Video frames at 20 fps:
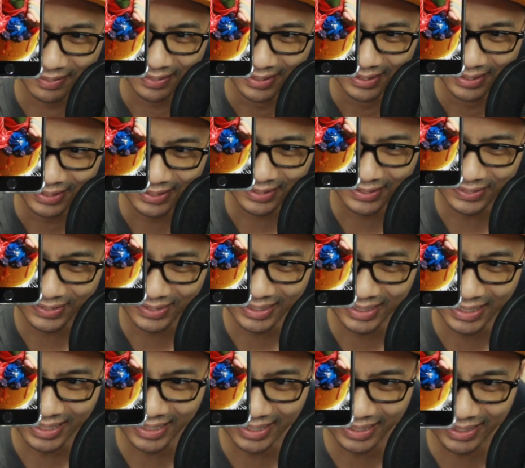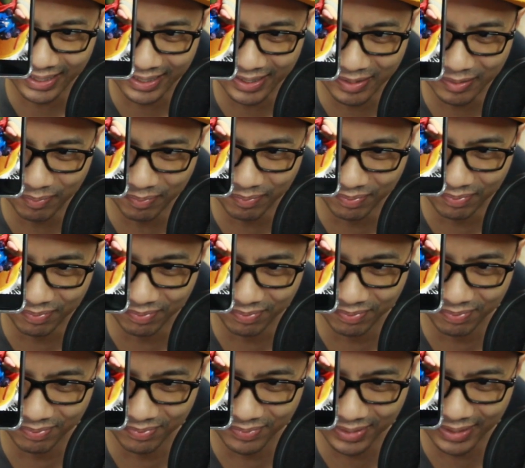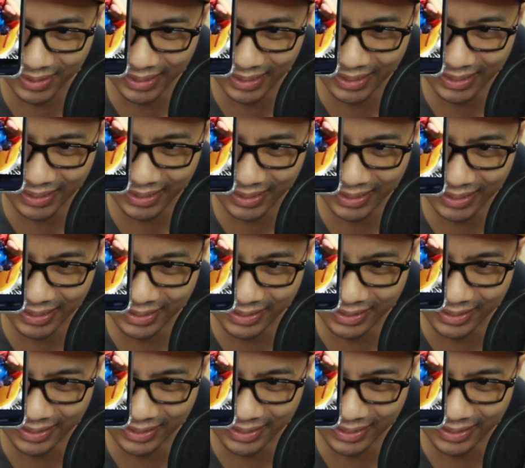So yay, um, it is